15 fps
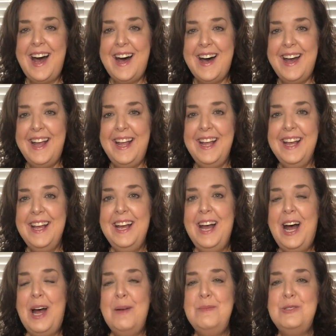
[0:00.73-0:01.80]
Hi,
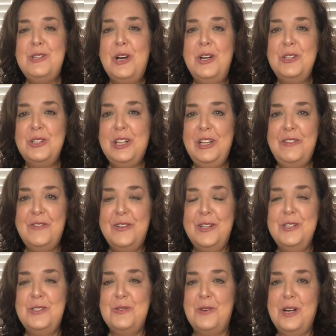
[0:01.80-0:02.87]
I'm Dawn
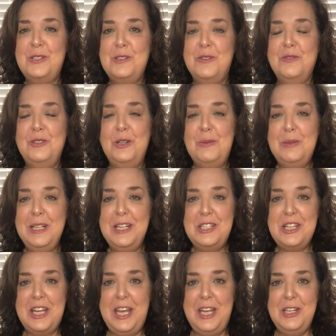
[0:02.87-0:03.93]
Clifford, Director of Global
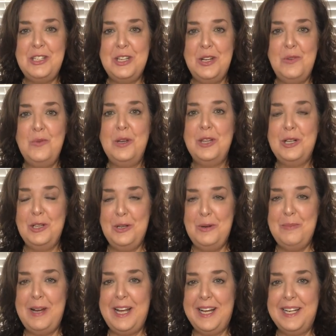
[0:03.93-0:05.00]
Education with
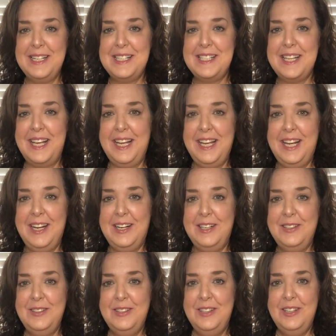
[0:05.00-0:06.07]
Glowbiotic
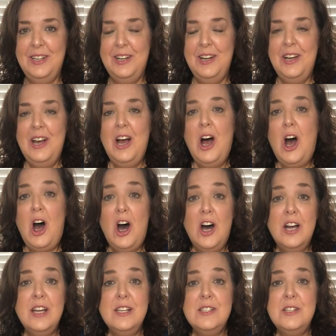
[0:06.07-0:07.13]
Skincare.
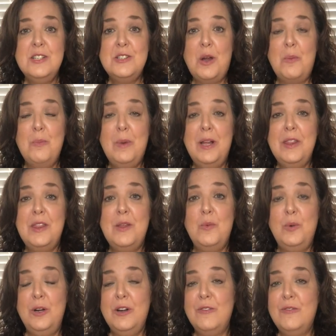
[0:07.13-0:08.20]
August is our month that
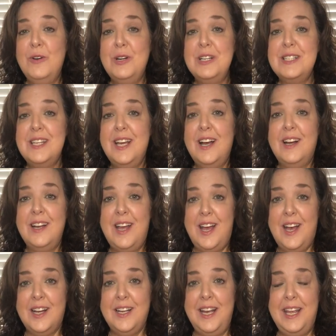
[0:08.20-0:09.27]
we are focusing on
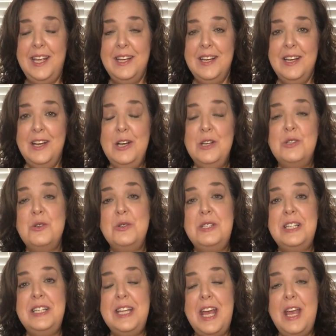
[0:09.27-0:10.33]
acne. So
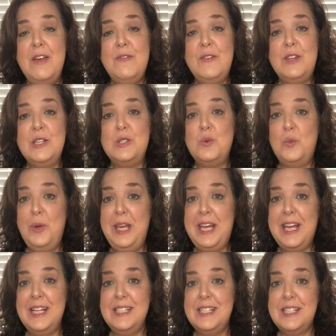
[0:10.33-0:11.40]
today for this
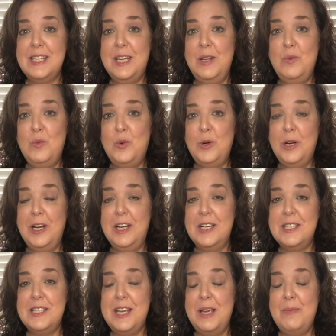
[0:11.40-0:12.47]
weekend Skin Warrior
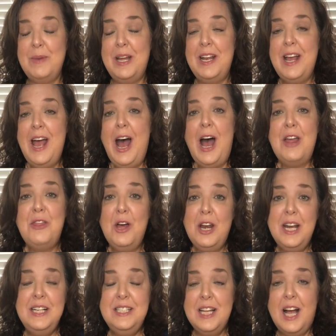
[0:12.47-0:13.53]
segment, I thought
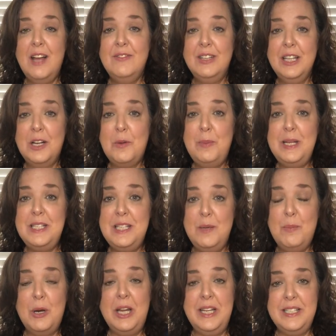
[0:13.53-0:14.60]
I'd dive a little bit
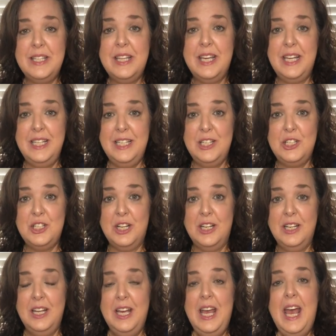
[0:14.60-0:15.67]
deeper into the
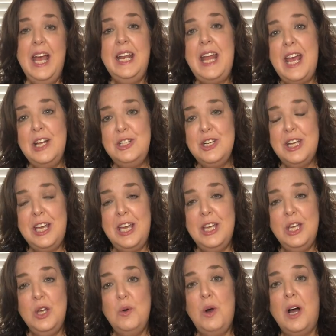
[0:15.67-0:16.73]
condition and
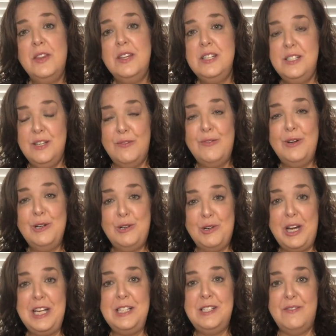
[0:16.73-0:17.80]
educate you on the different
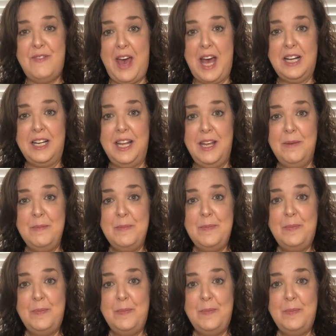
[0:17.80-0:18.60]
grades of acne.